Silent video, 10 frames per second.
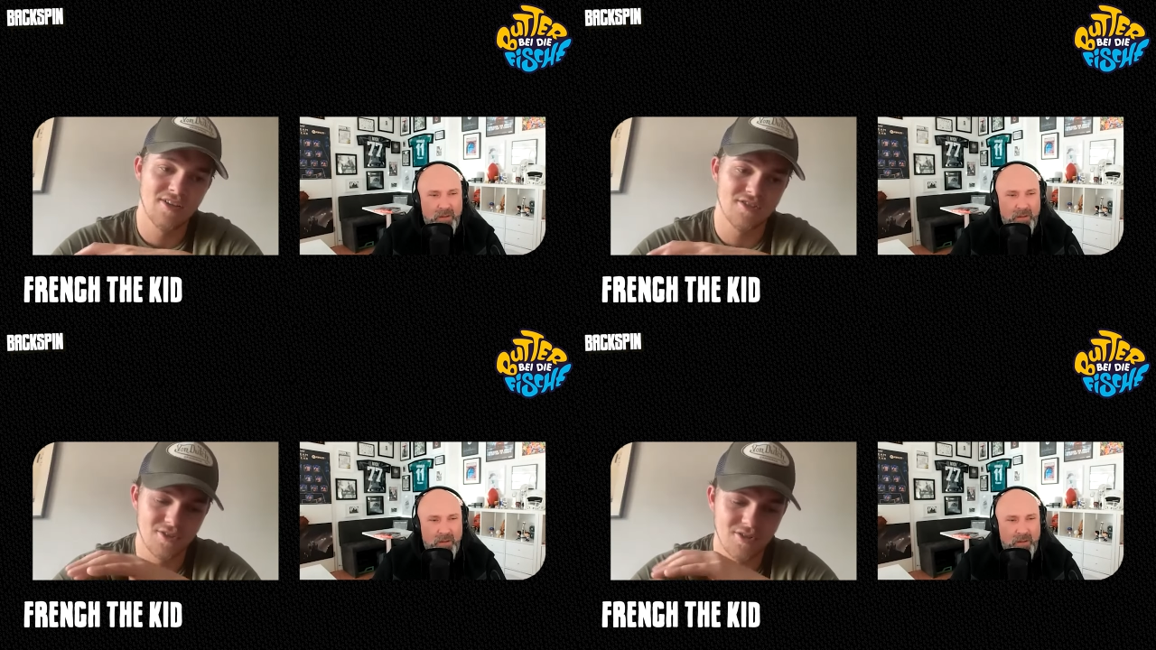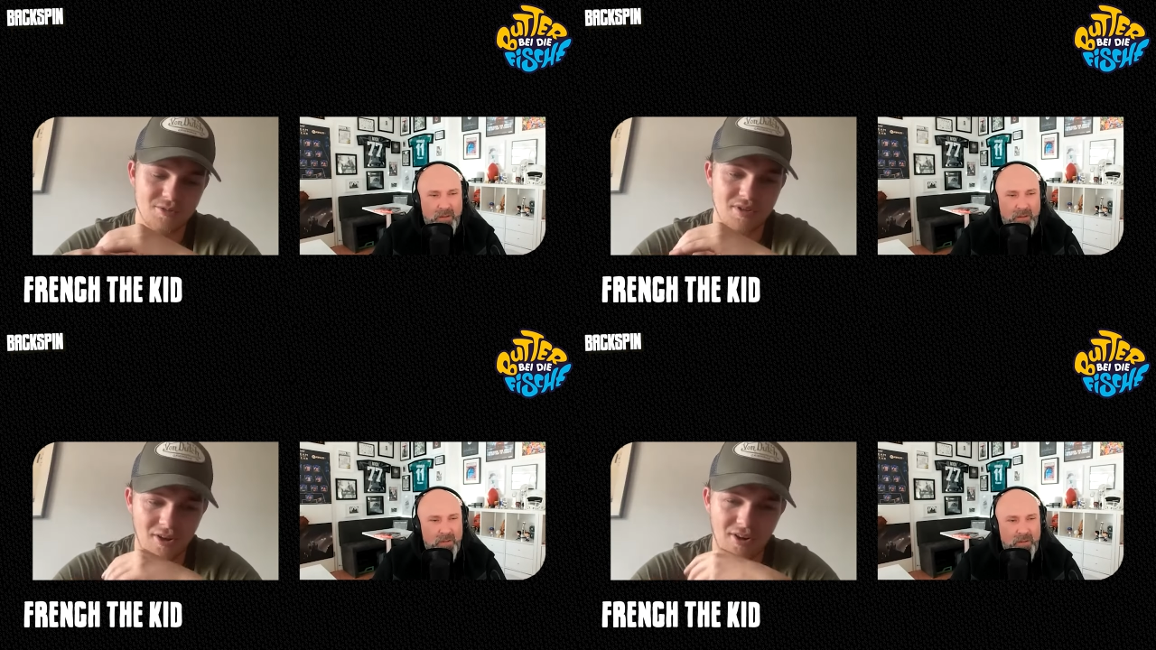Speaker 1: As soon
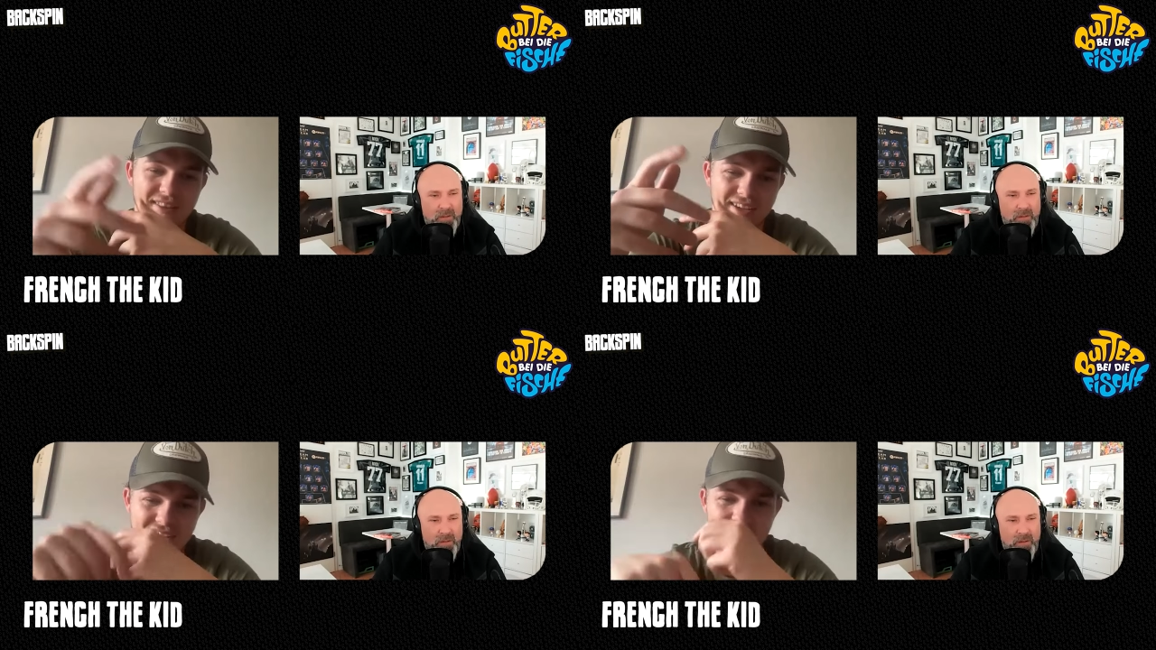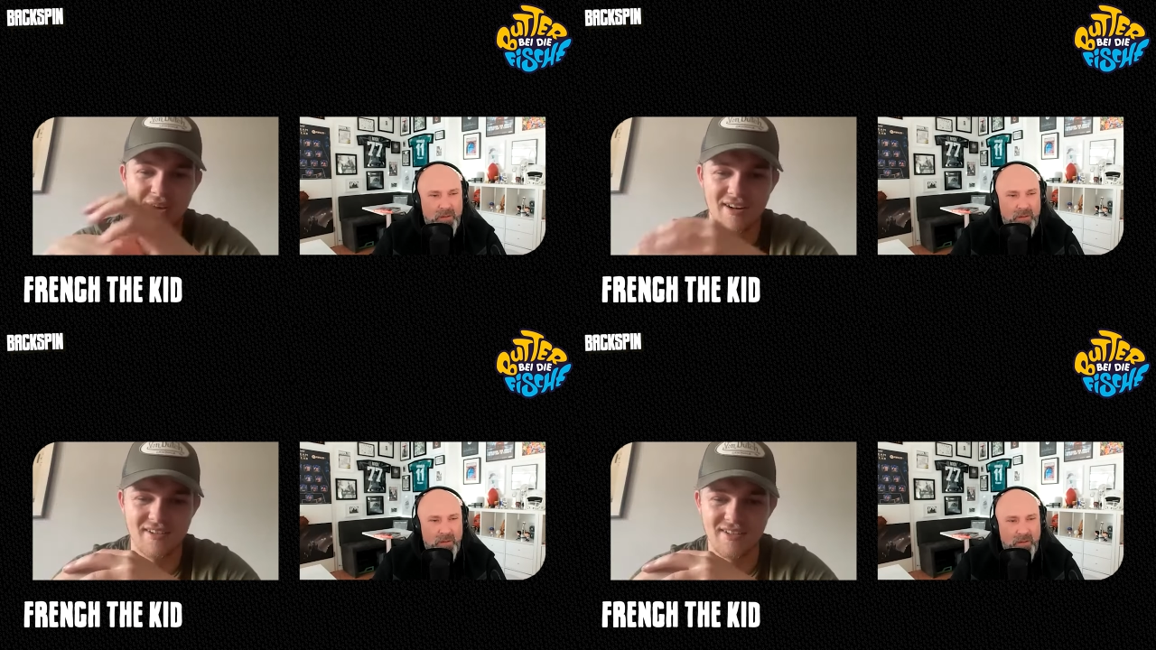as we know like the key
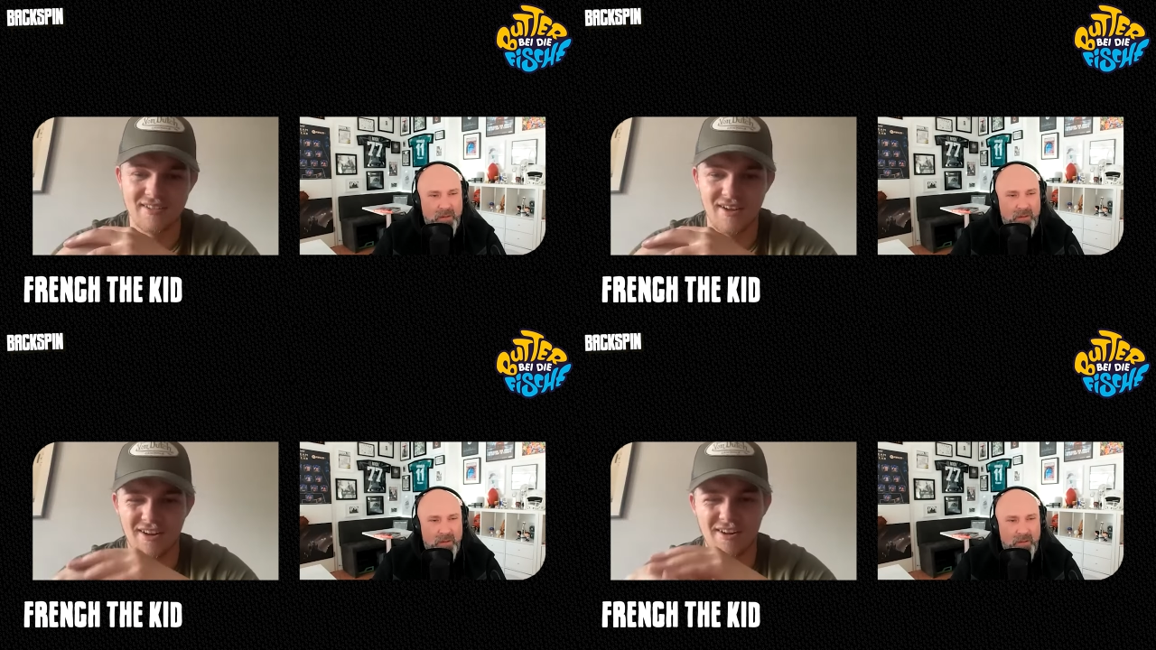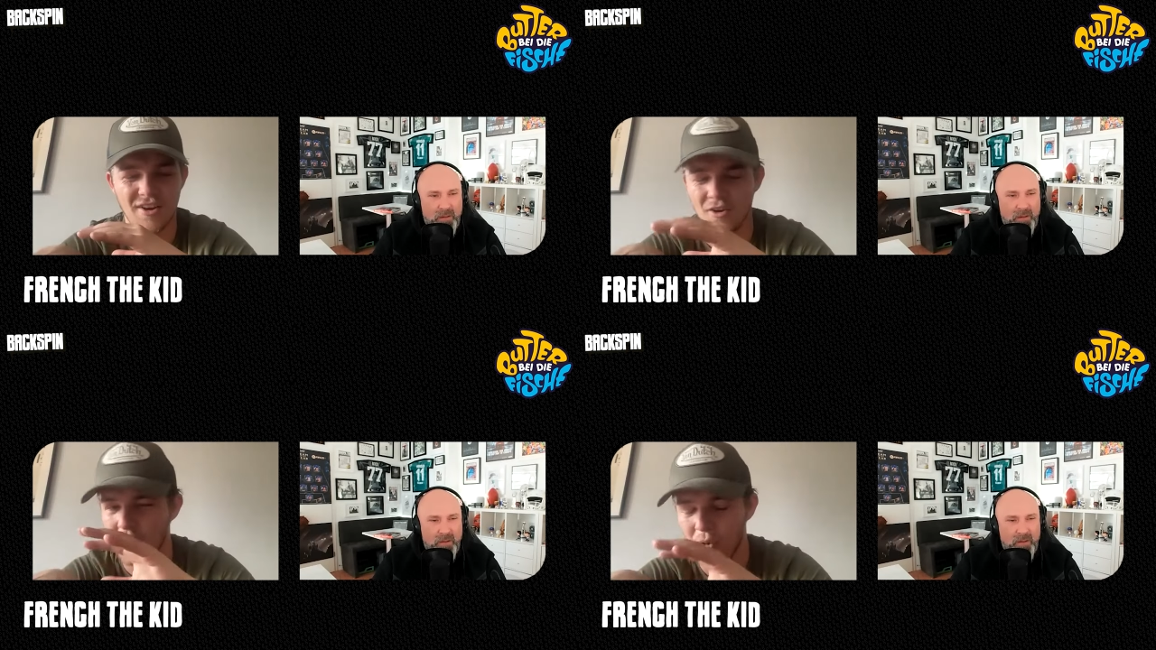melody, I
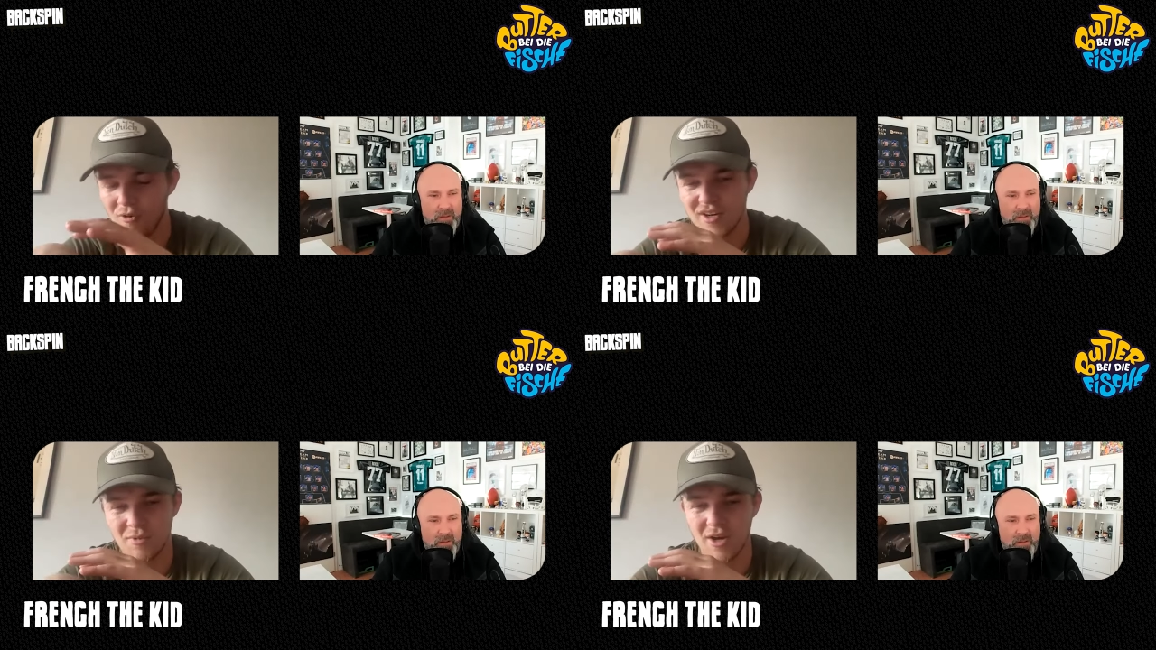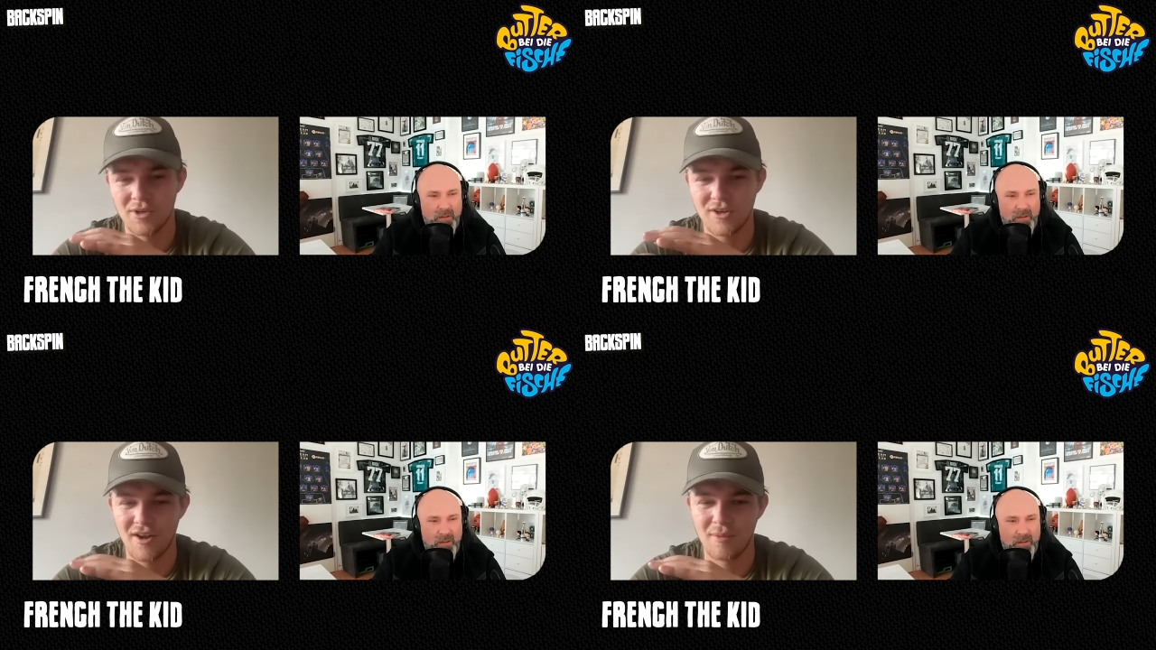kind of know already
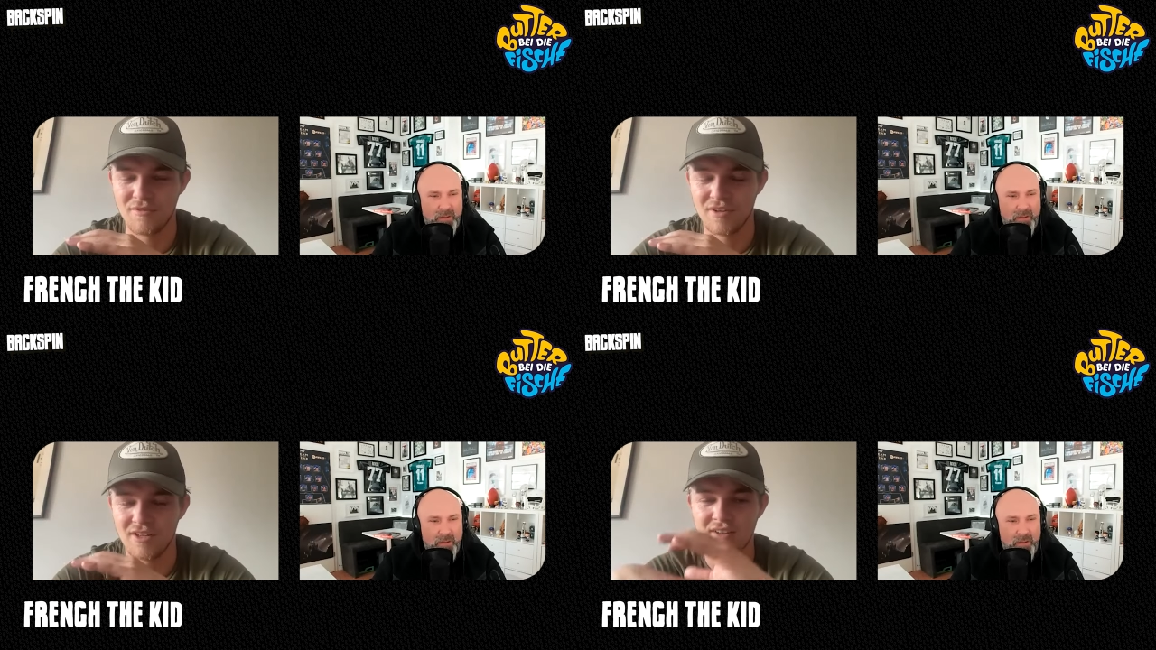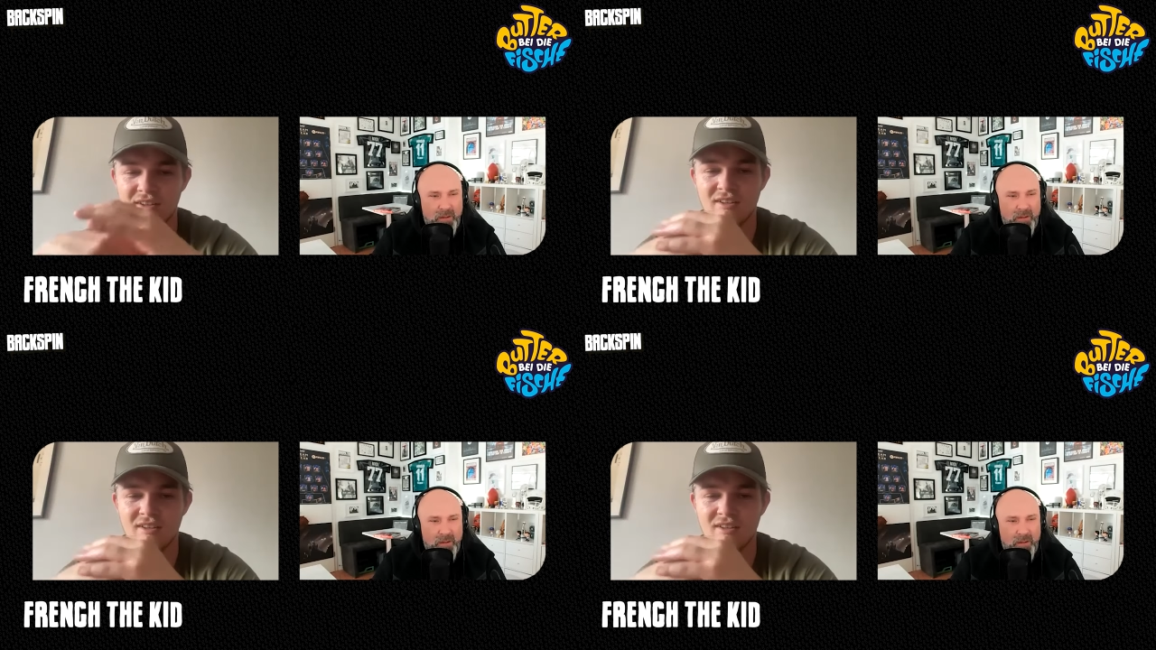where we're going with it.